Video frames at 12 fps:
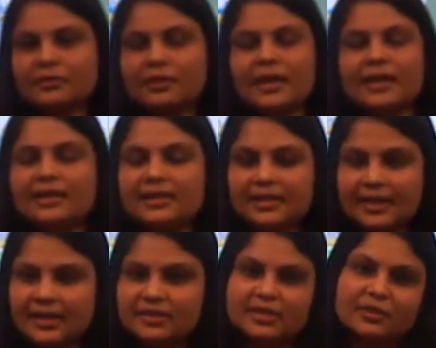can
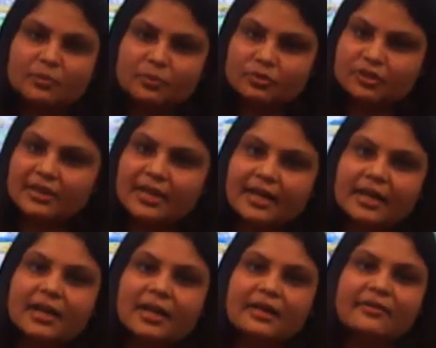enhance and boost their
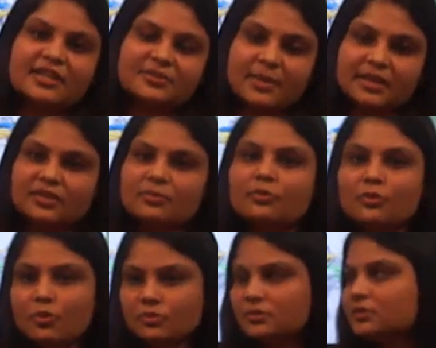respective
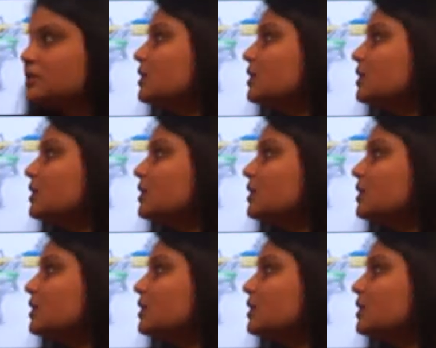roles.